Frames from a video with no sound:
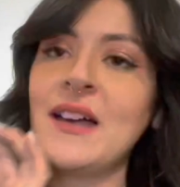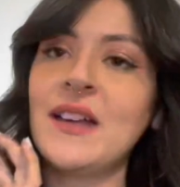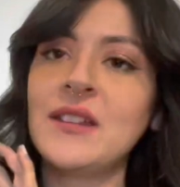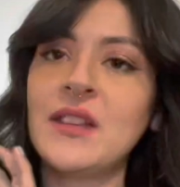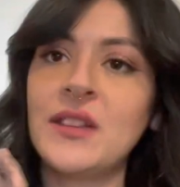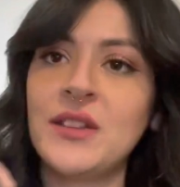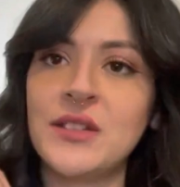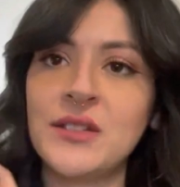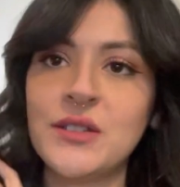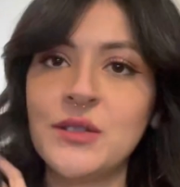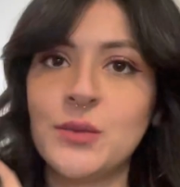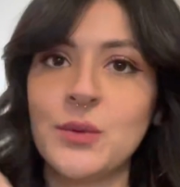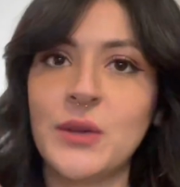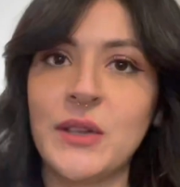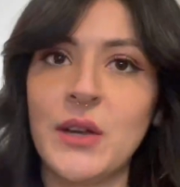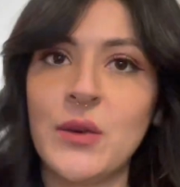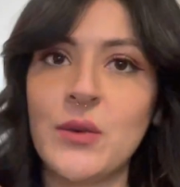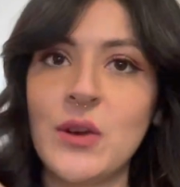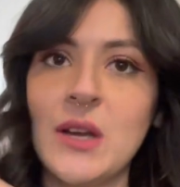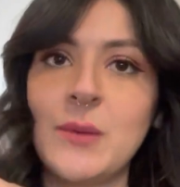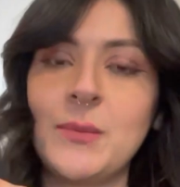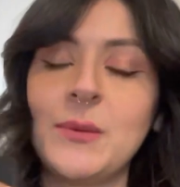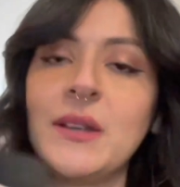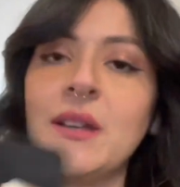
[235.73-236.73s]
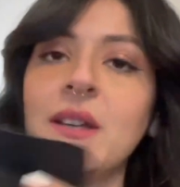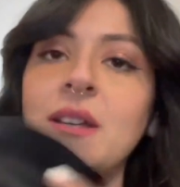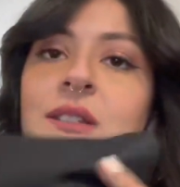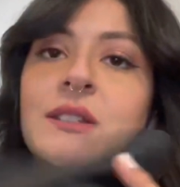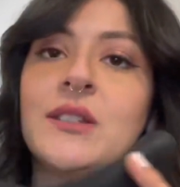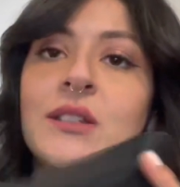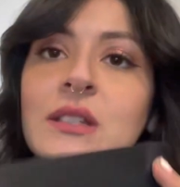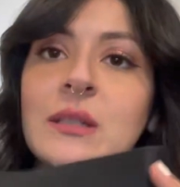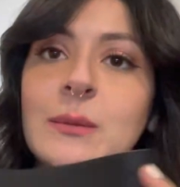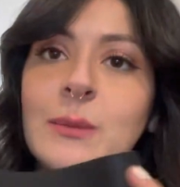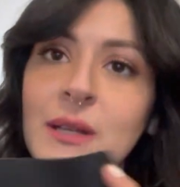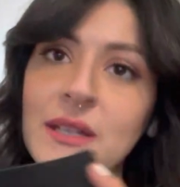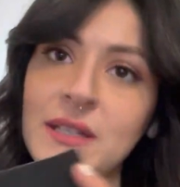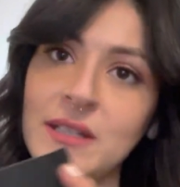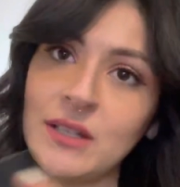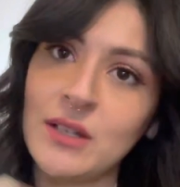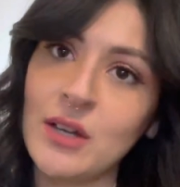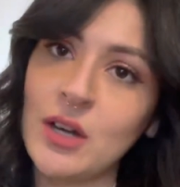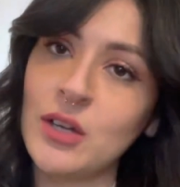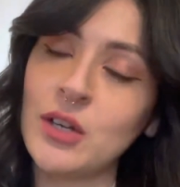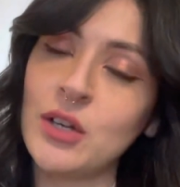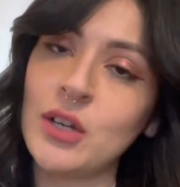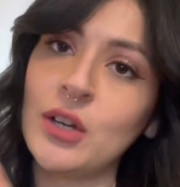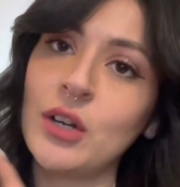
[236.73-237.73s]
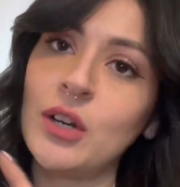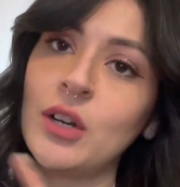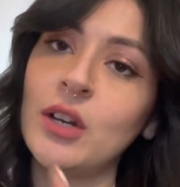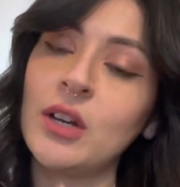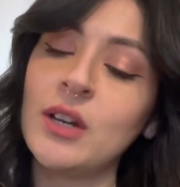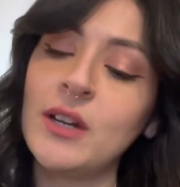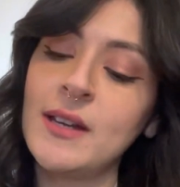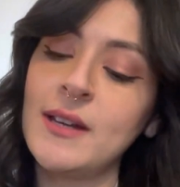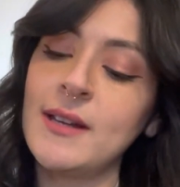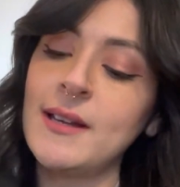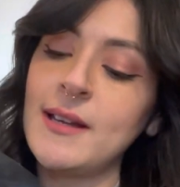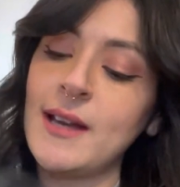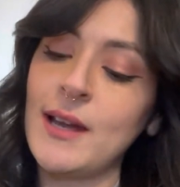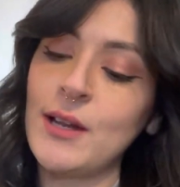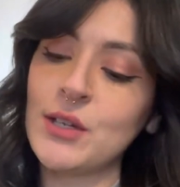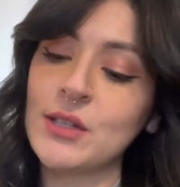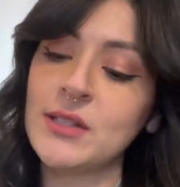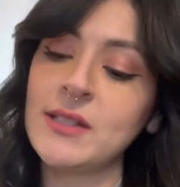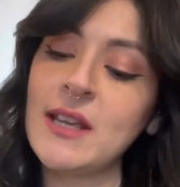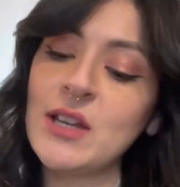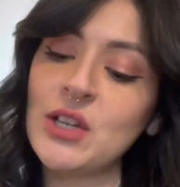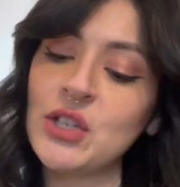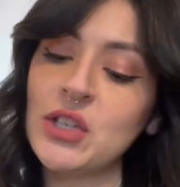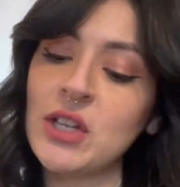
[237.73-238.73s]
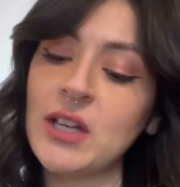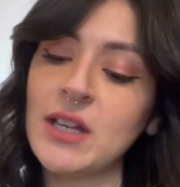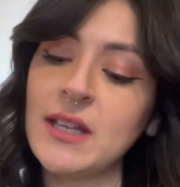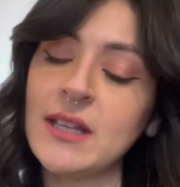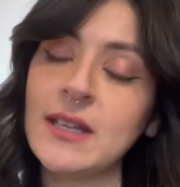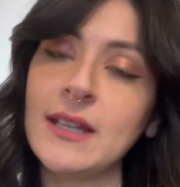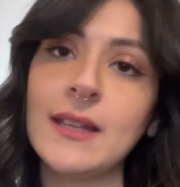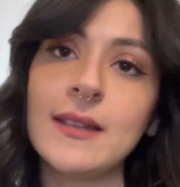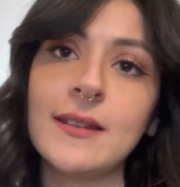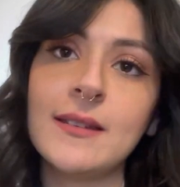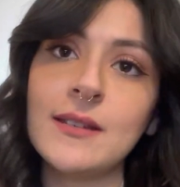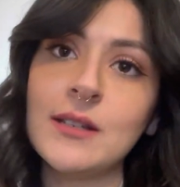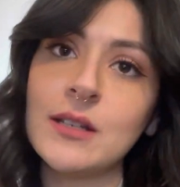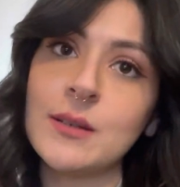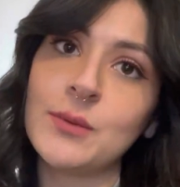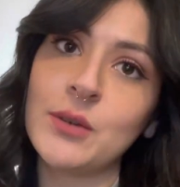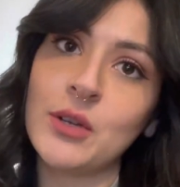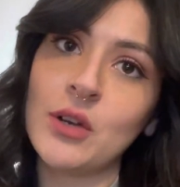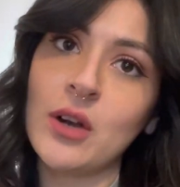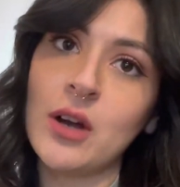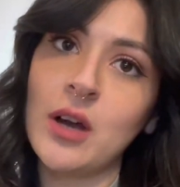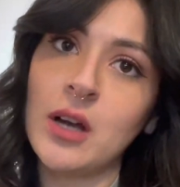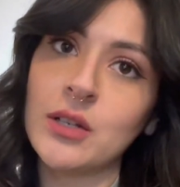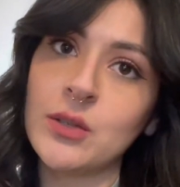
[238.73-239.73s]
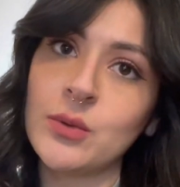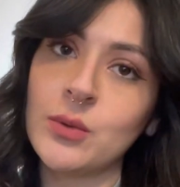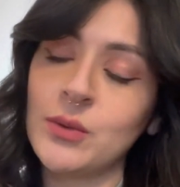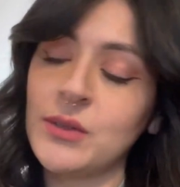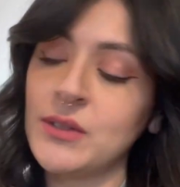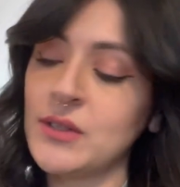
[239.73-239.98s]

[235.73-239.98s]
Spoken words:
this is really great because you just place it on at your station, and then you can put your hot tools